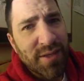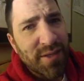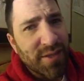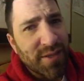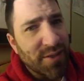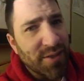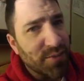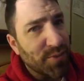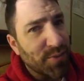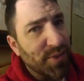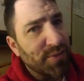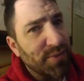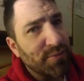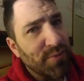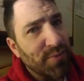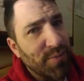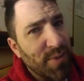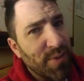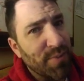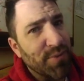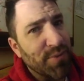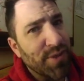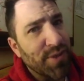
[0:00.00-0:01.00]
Because we
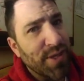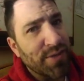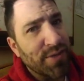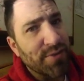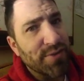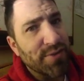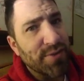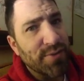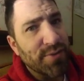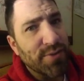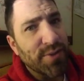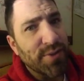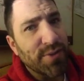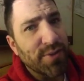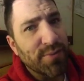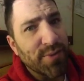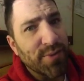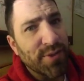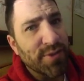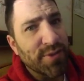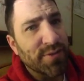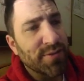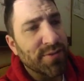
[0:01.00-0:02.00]
remember the other story
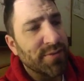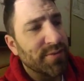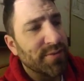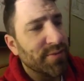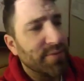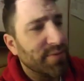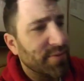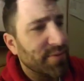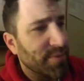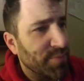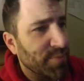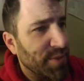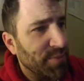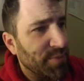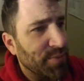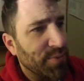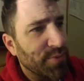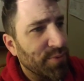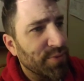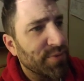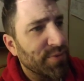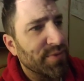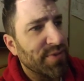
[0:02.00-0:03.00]
where the people
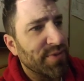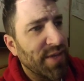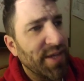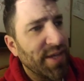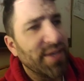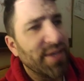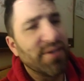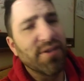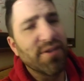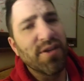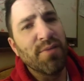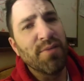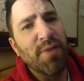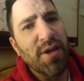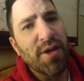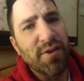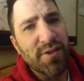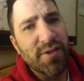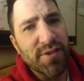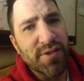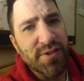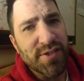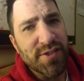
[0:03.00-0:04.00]
were saying to come out
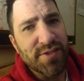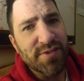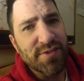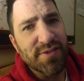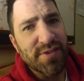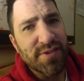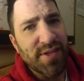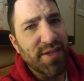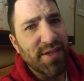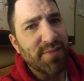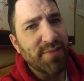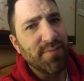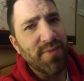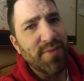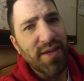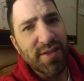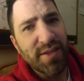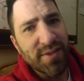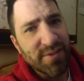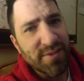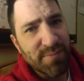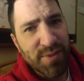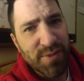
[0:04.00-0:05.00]
in Jesus' name,
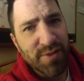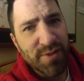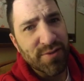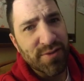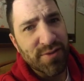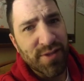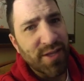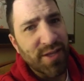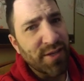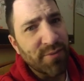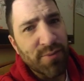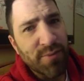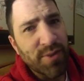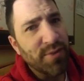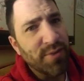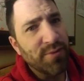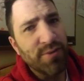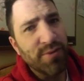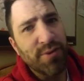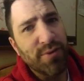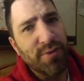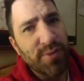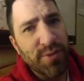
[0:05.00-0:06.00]
and the spirits are like, "We
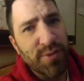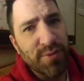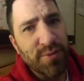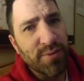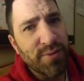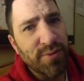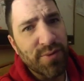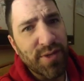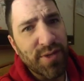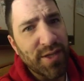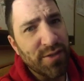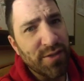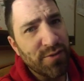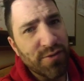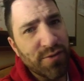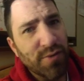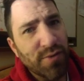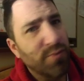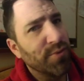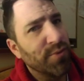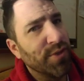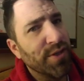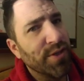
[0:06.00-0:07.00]
don't know you, and you
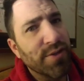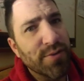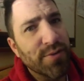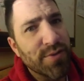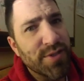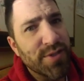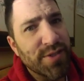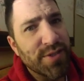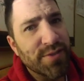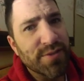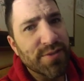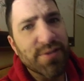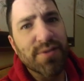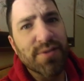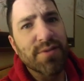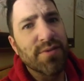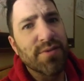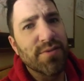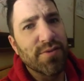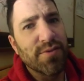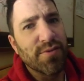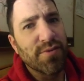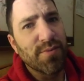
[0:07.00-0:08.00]
don't really know Jesus,
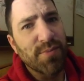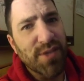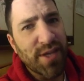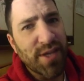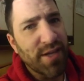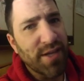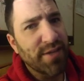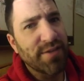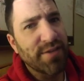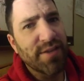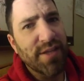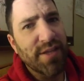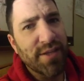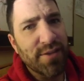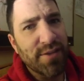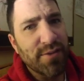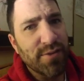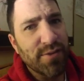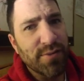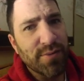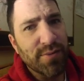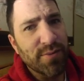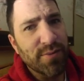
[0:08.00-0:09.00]
so don't be acting like you
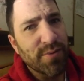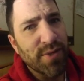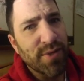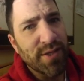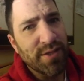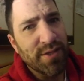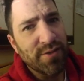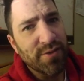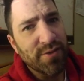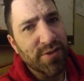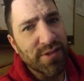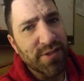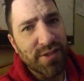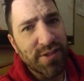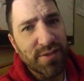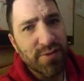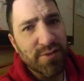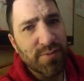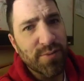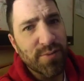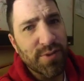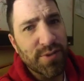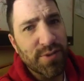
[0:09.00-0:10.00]
do, and you can tell
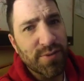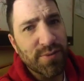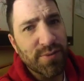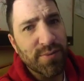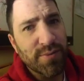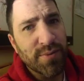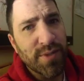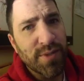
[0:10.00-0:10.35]
us what to do."